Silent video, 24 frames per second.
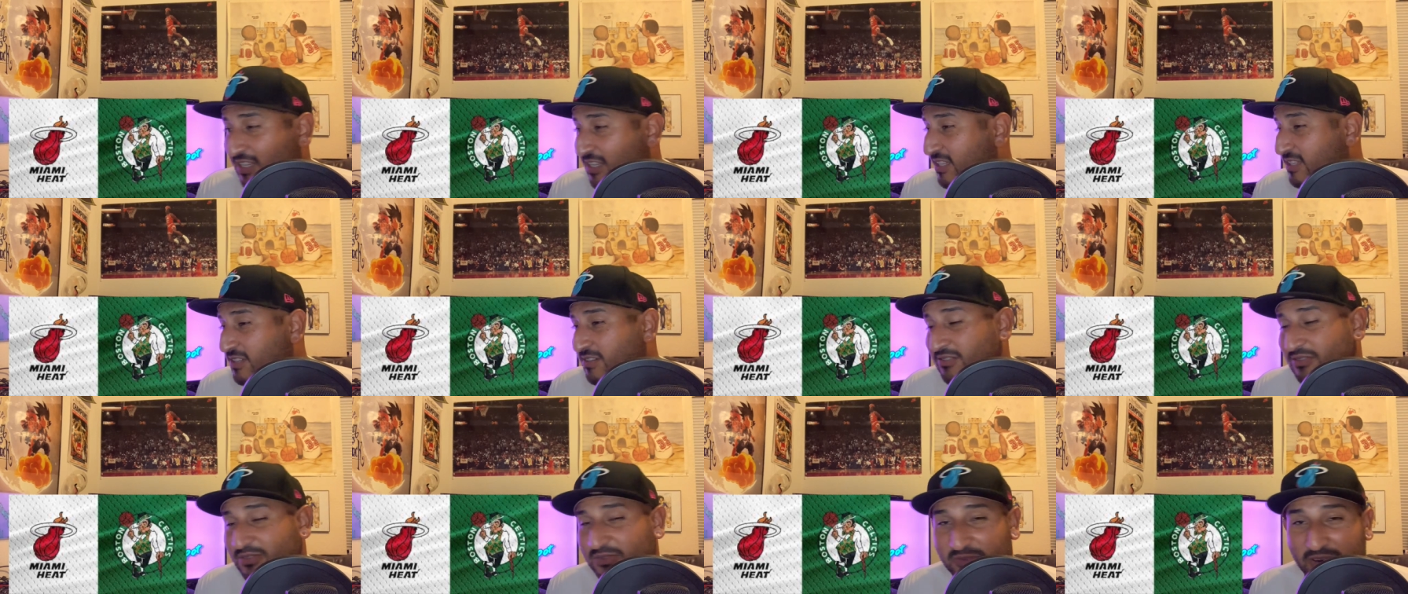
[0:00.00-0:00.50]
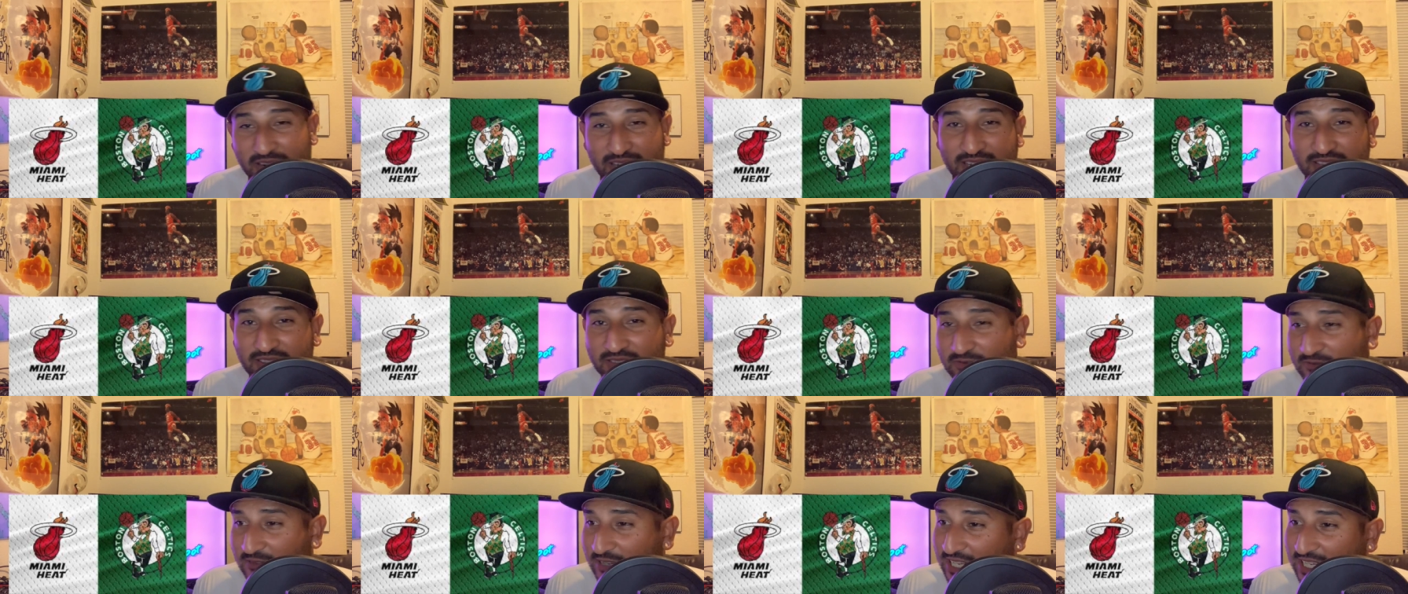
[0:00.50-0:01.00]
It was raining
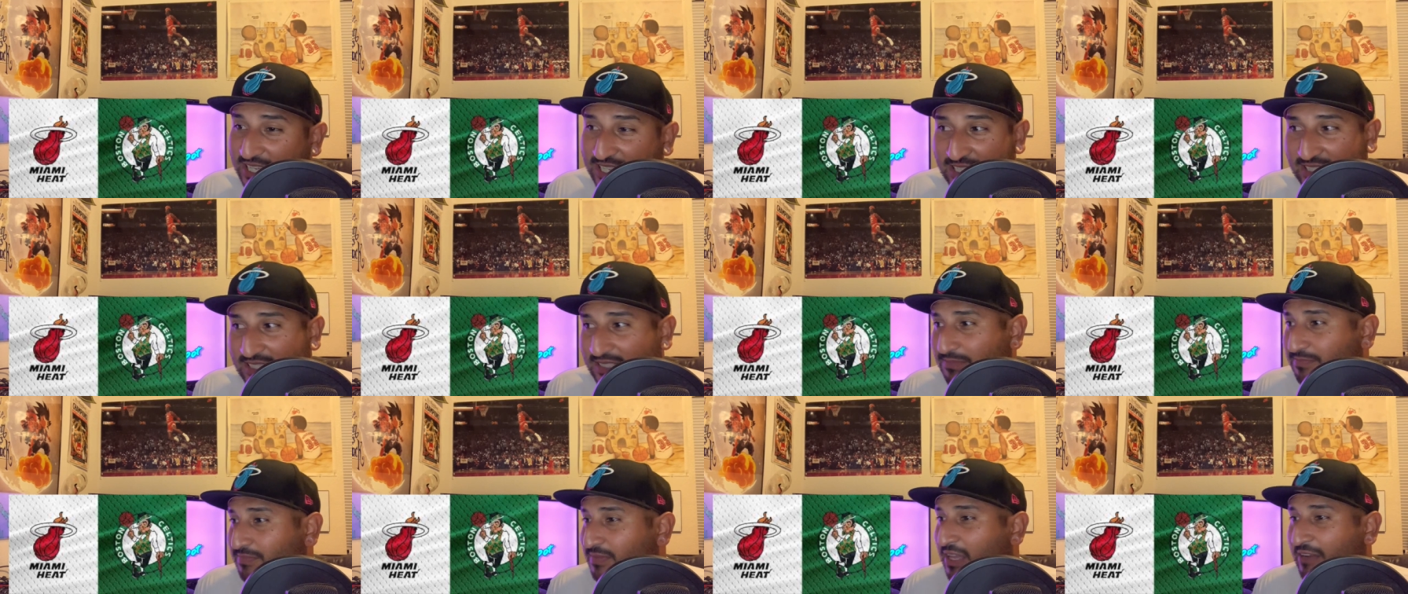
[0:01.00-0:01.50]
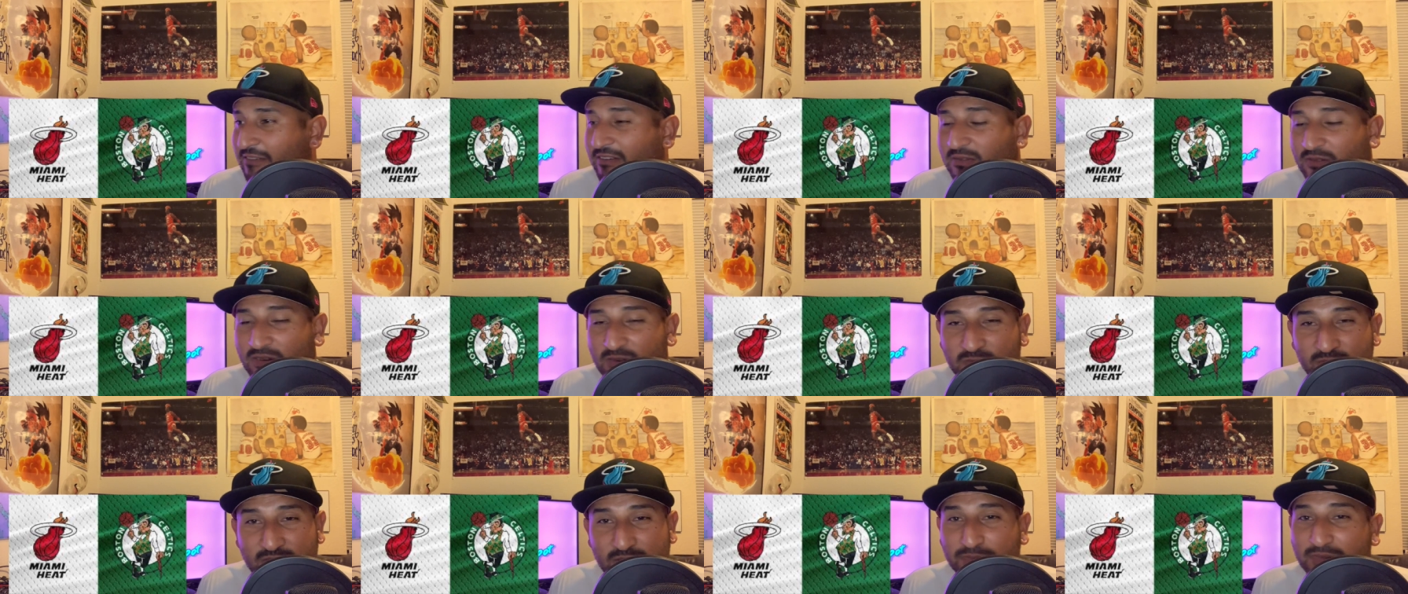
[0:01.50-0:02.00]
threes. Everyone
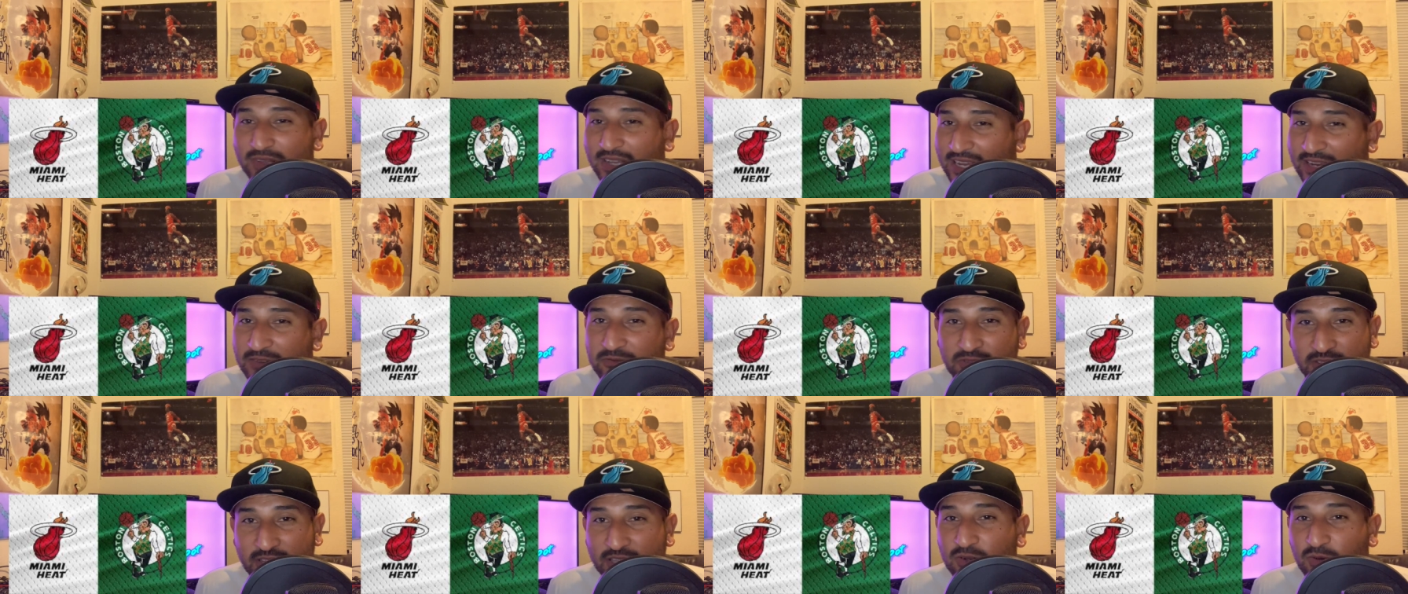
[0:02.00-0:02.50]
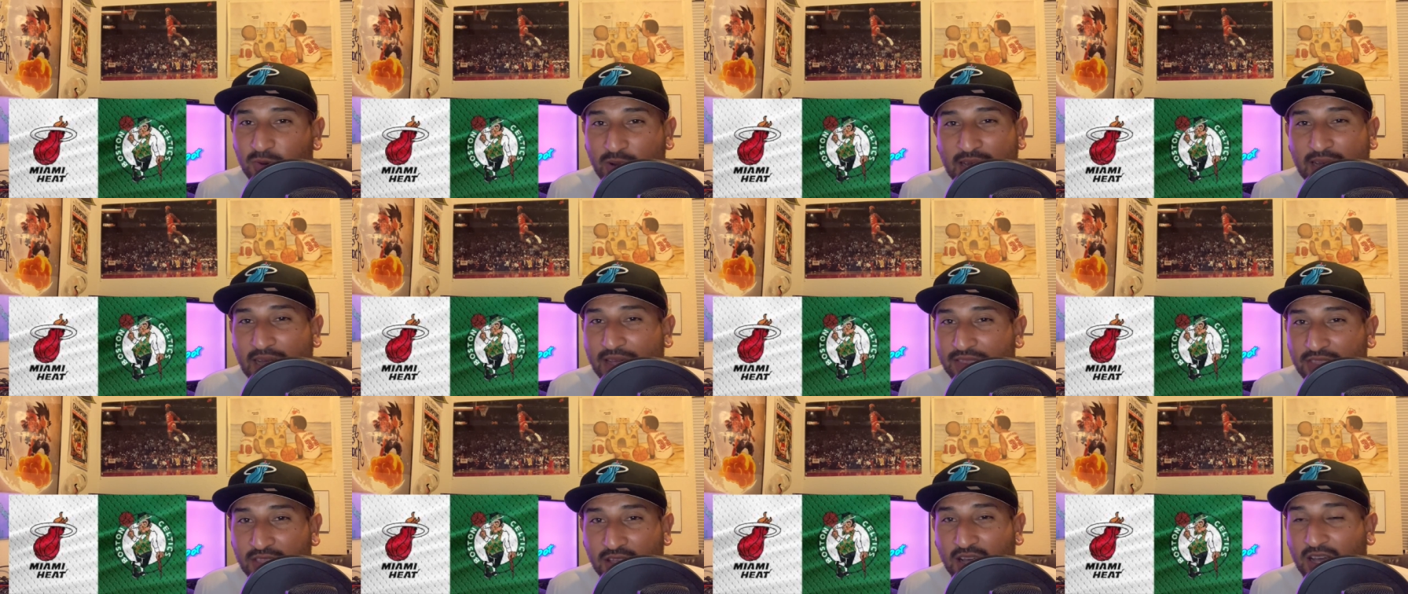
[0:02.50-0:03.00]
was playing really well. I
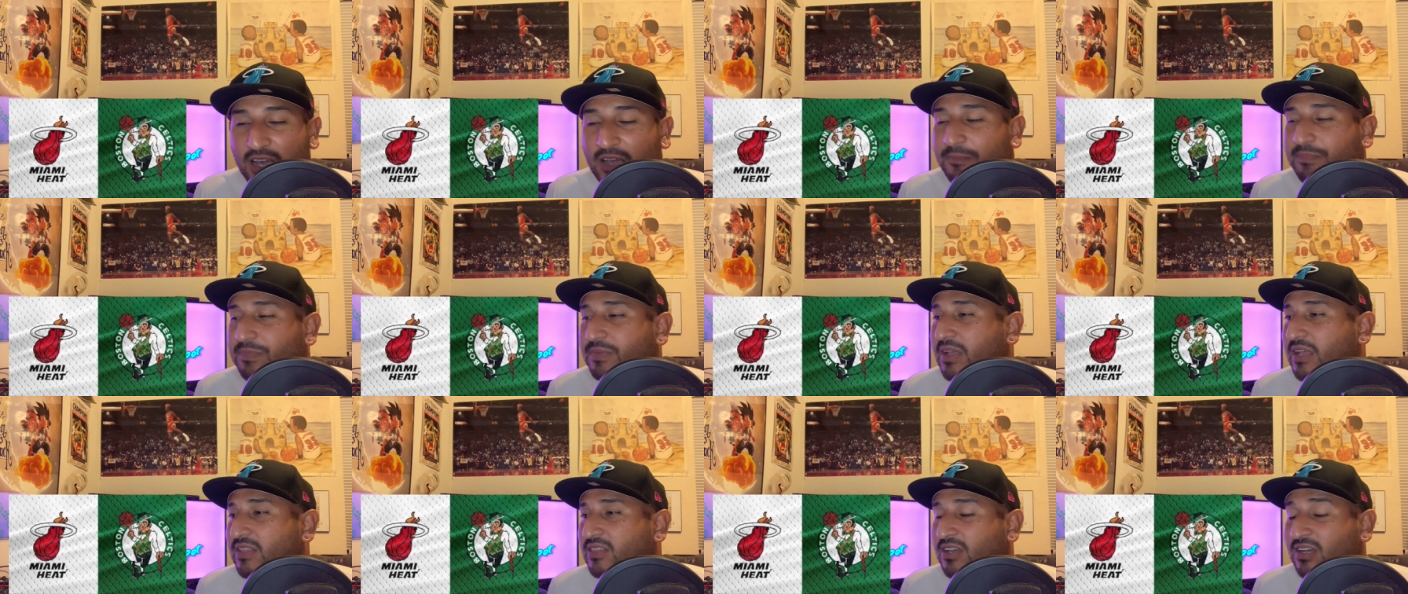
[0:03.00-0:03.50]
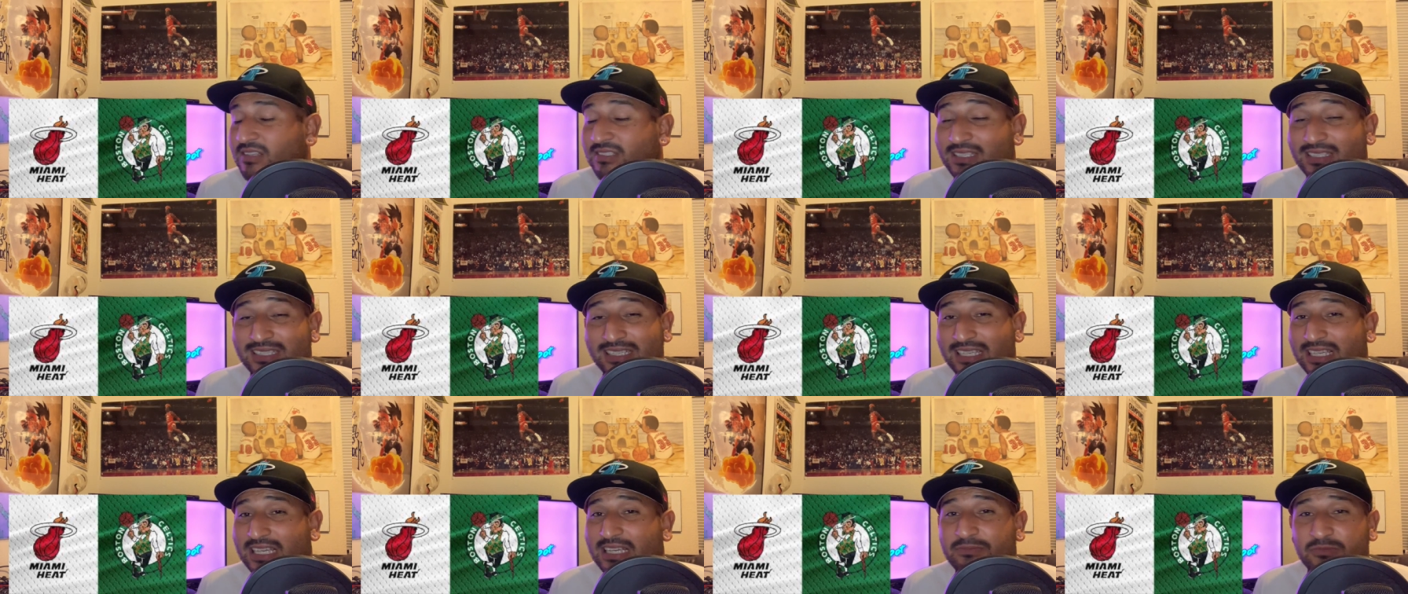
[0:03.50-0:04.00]
thought as a
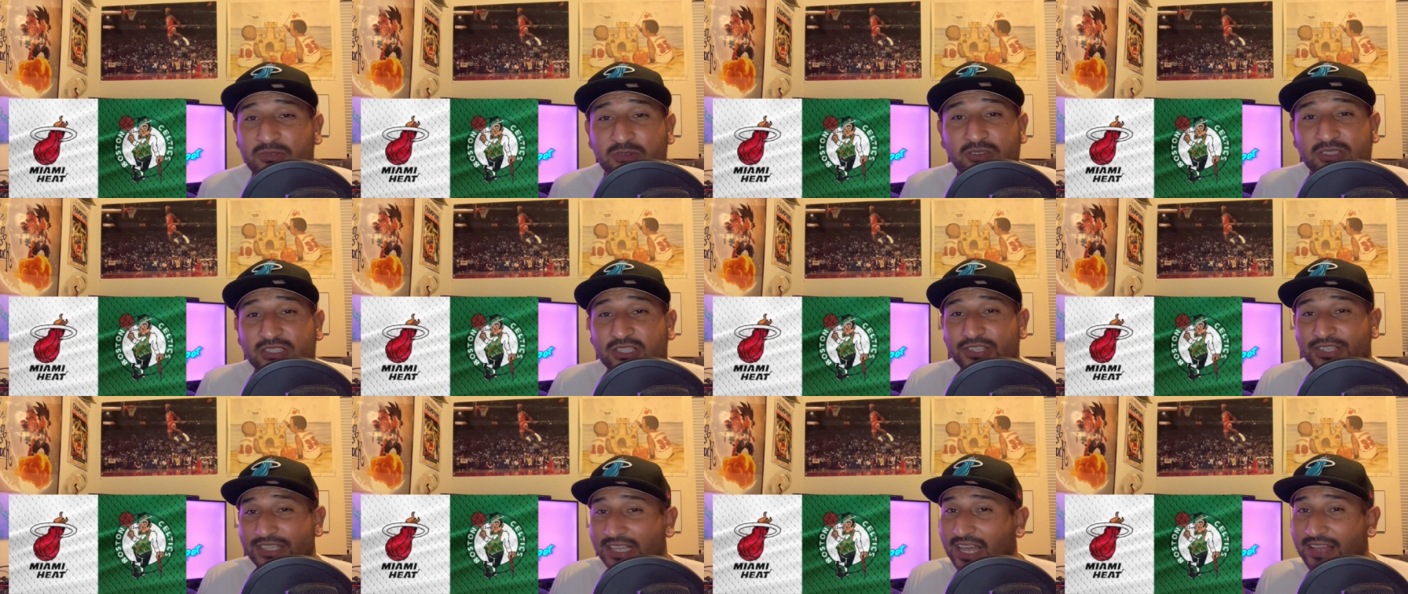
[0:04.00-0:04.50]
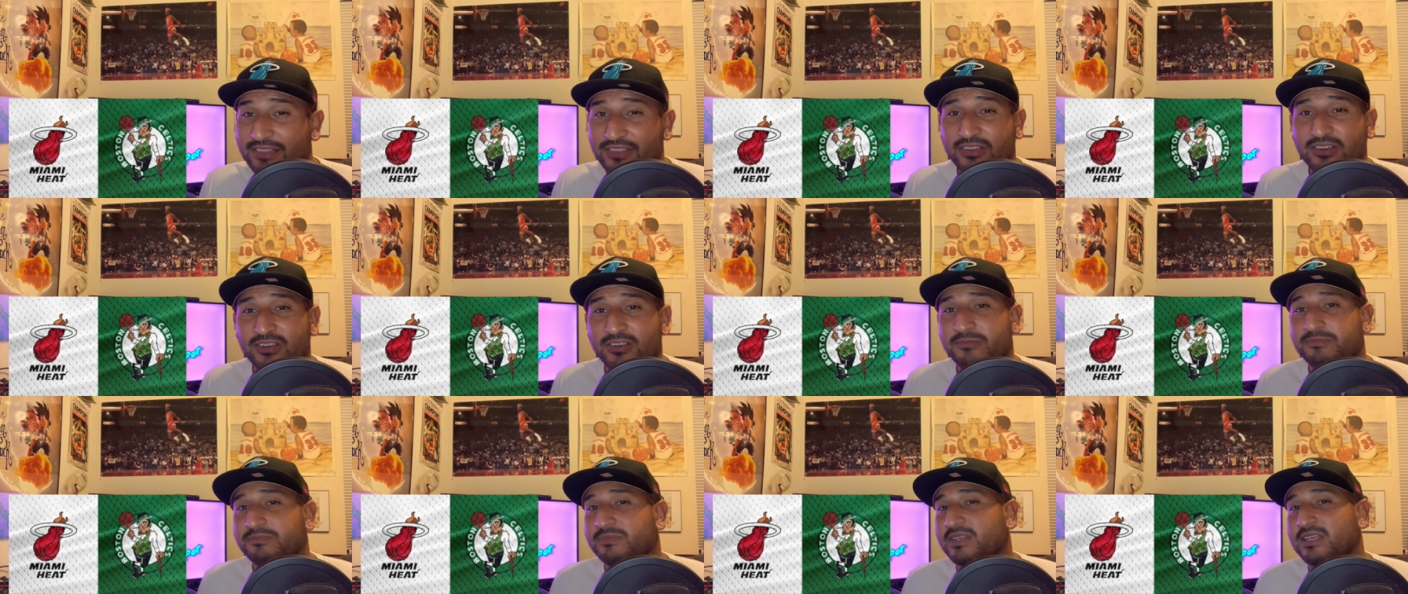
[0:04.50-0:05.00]
team we were
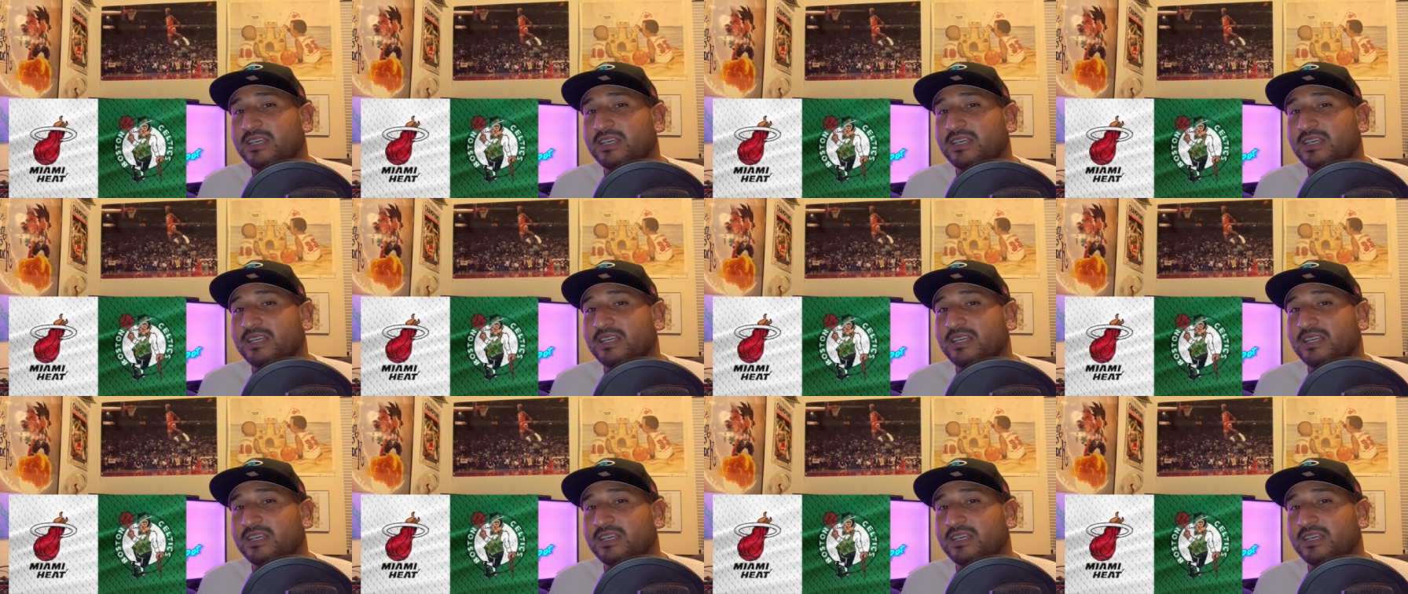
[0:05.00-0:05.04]
together.